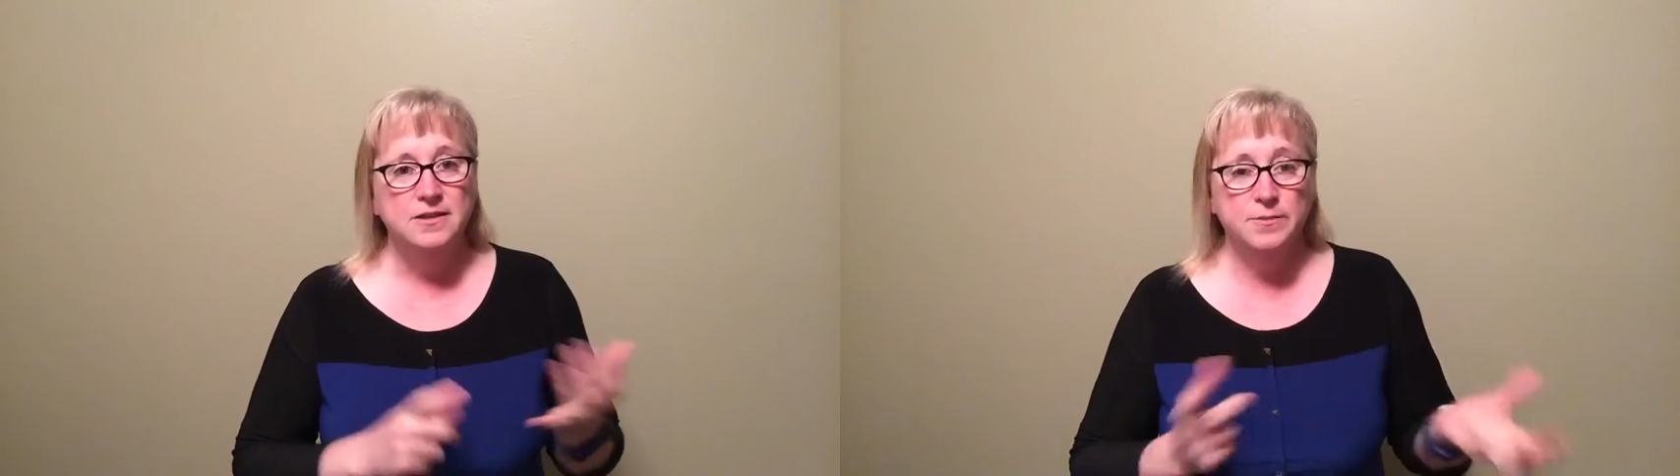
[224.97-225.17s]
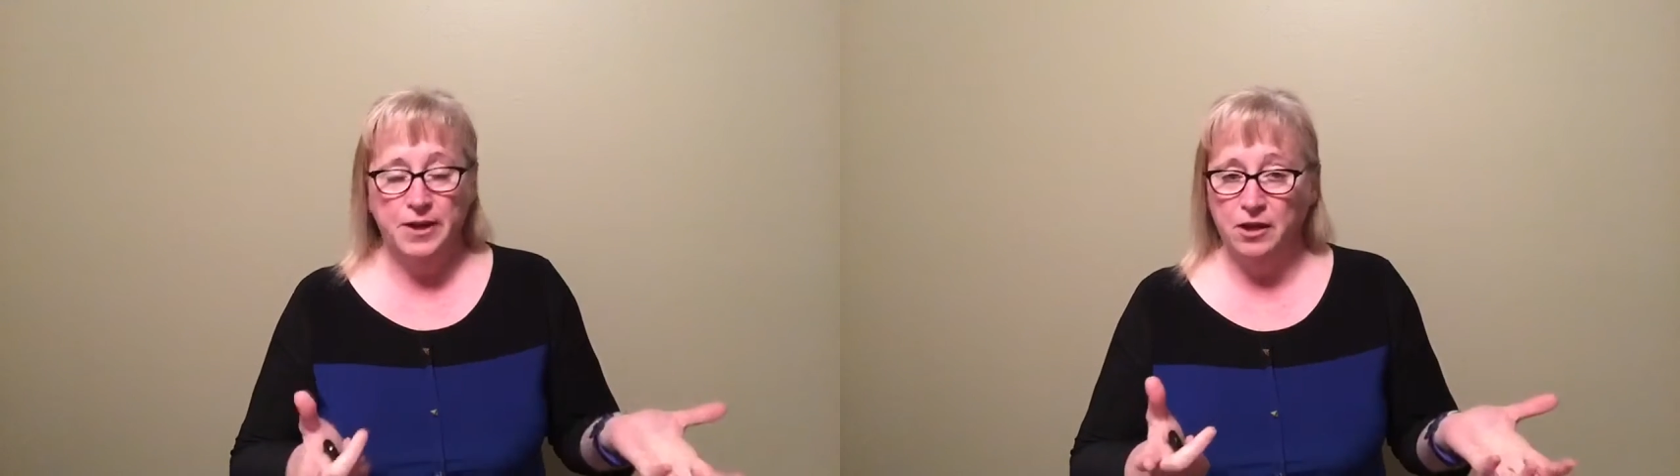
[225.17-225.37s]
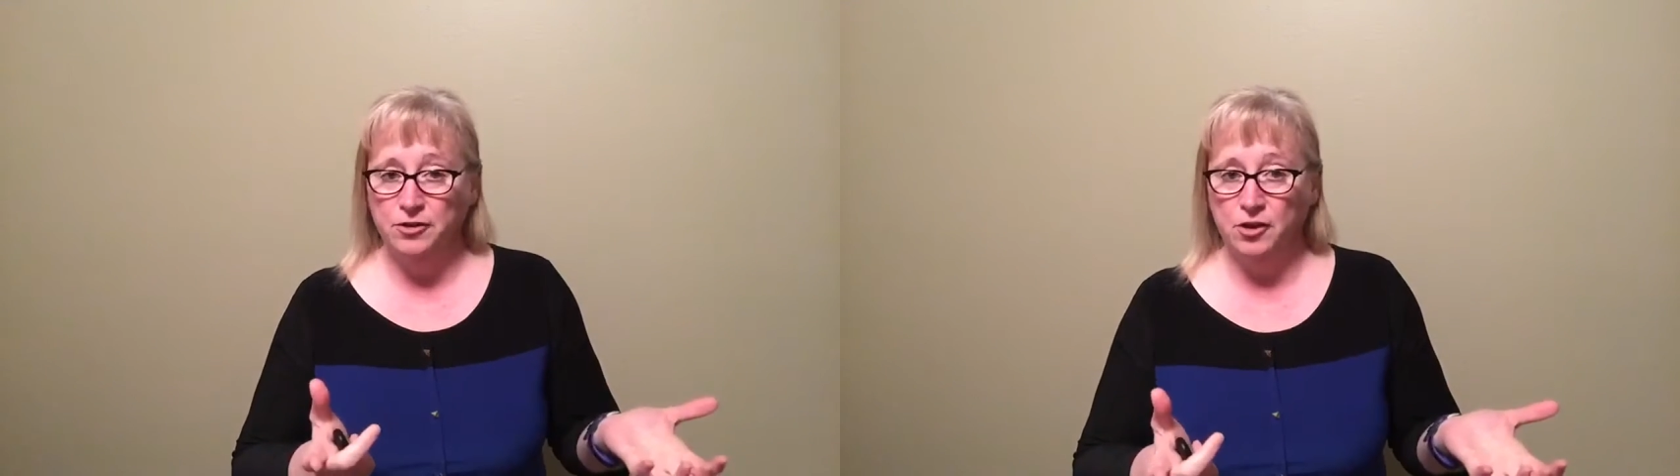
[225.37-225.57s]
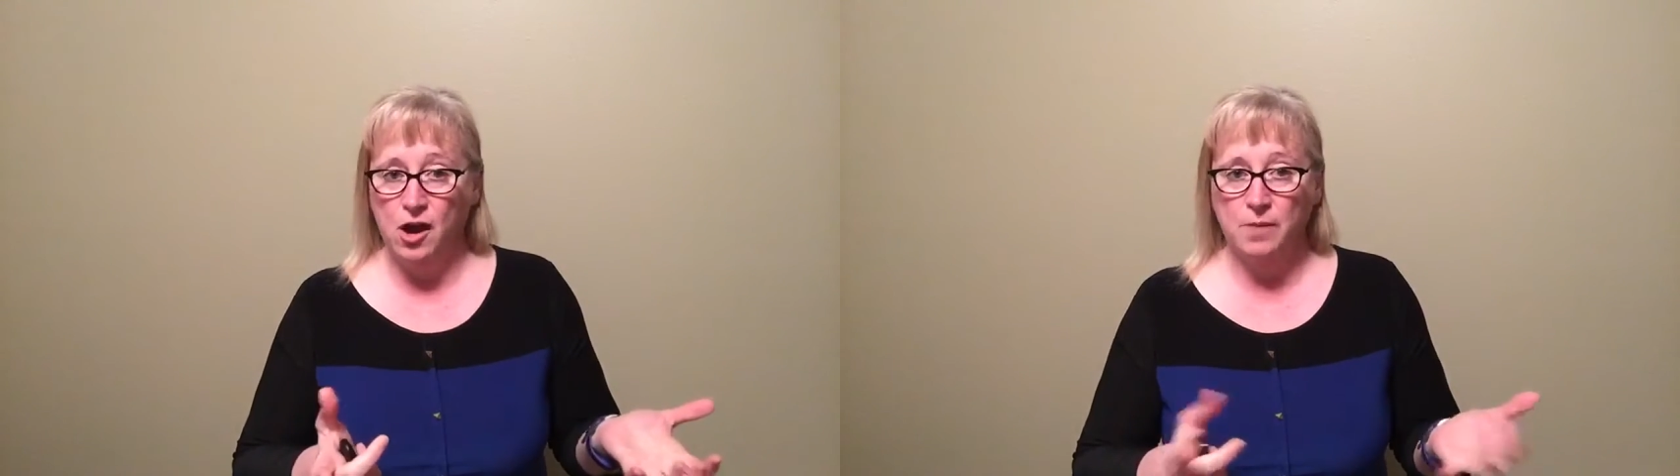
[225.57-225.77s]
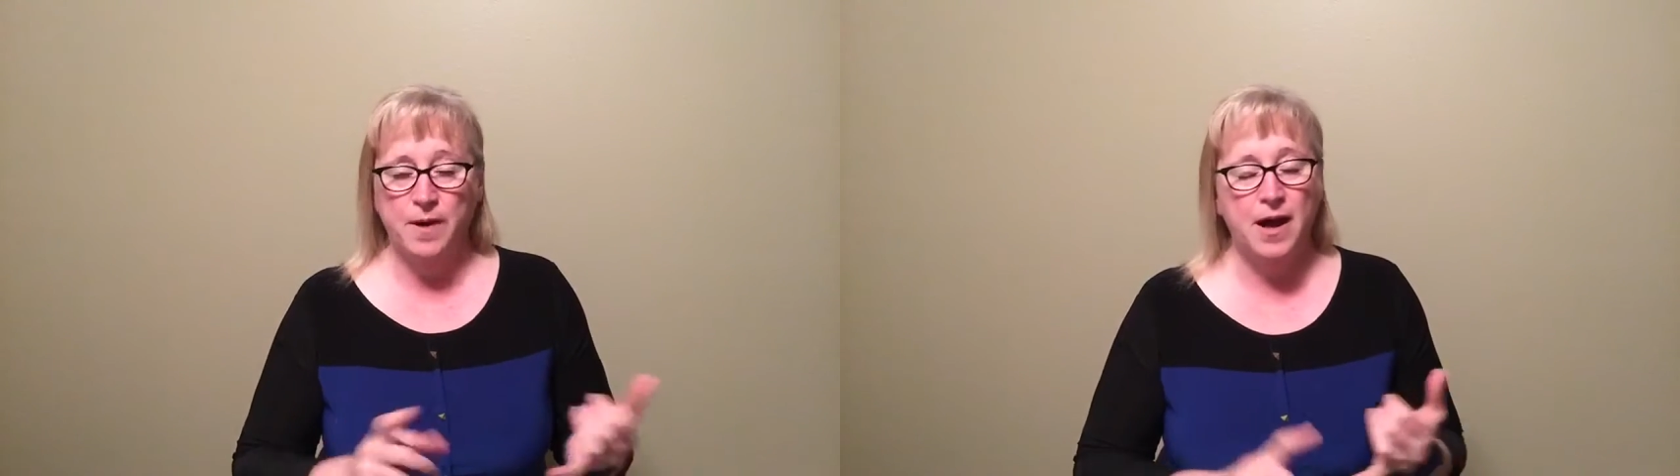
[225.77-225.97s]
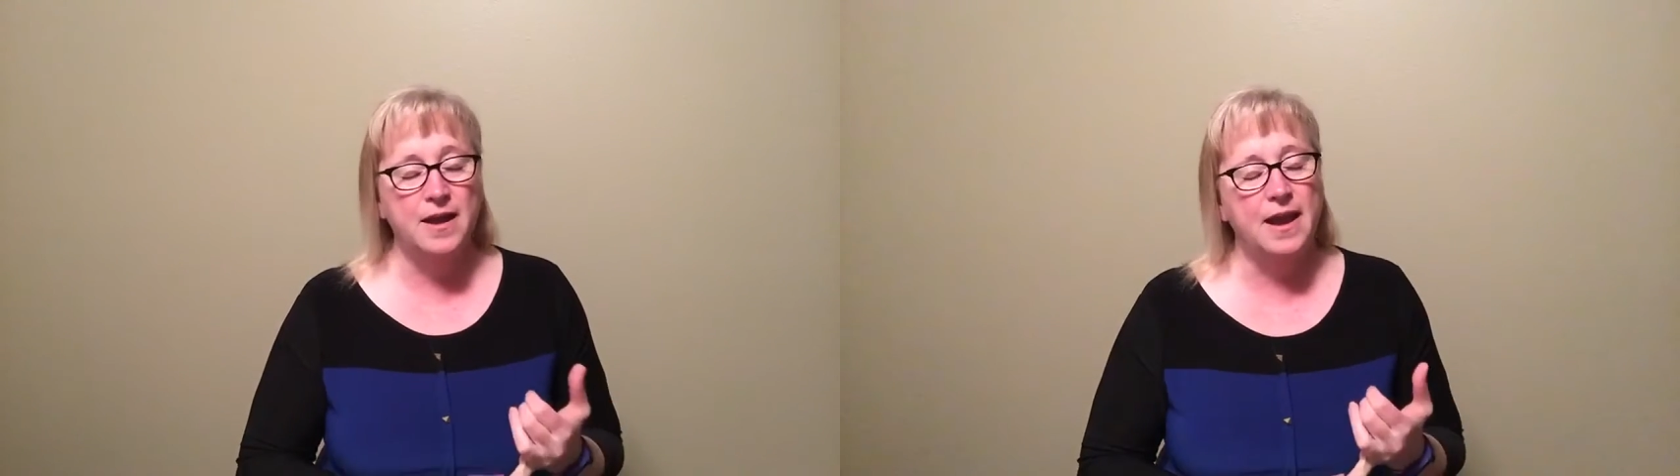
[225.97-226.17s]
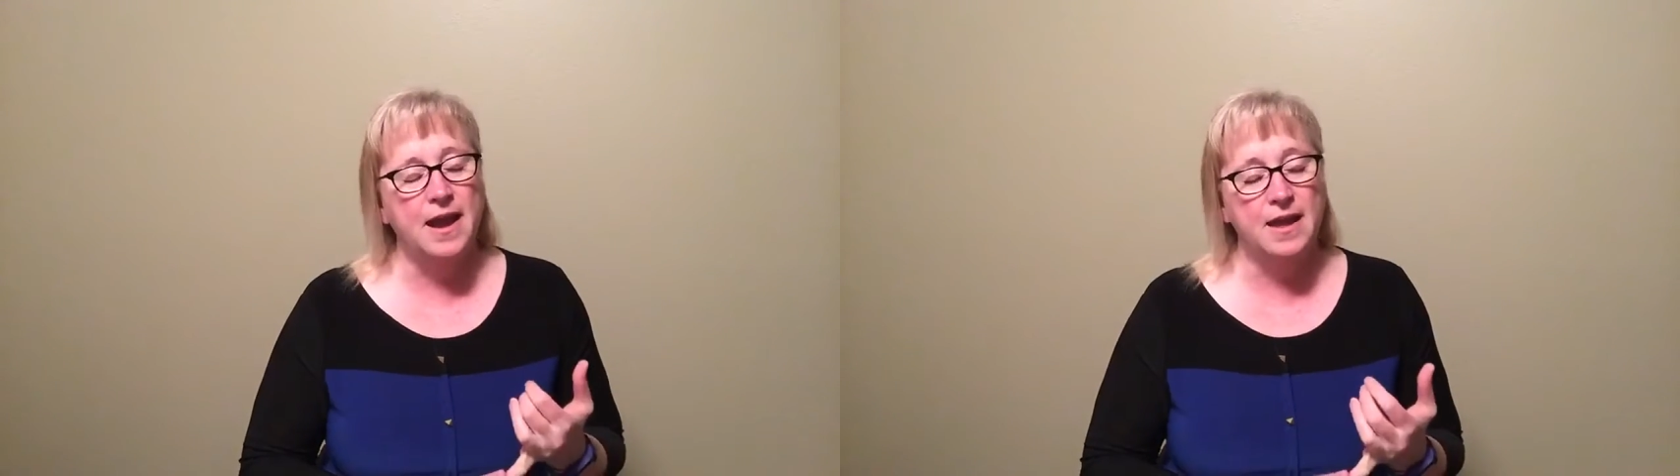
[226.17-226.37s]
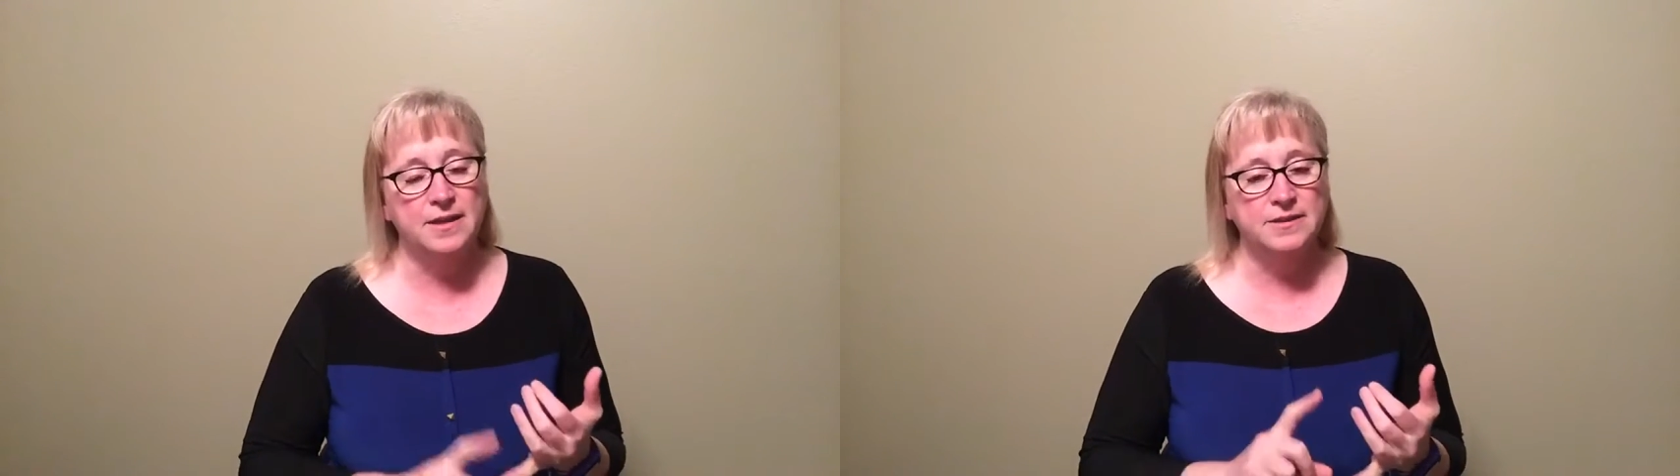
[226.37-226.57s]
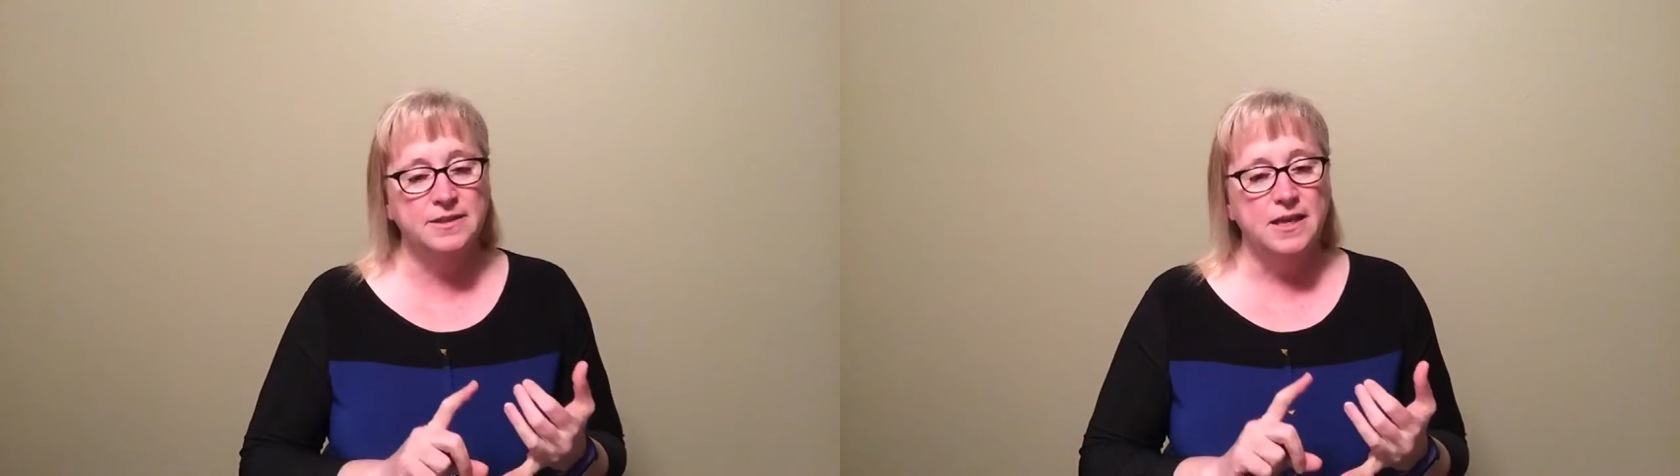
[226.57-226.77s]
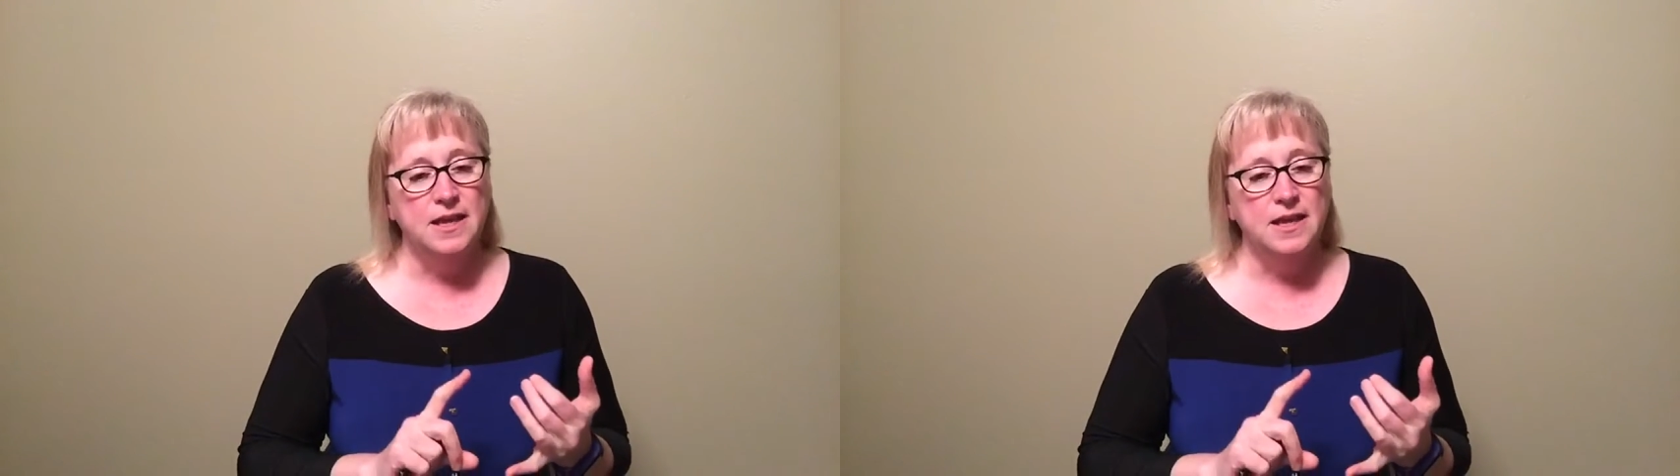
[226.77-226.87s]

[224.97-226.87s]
depending on your crock pot, and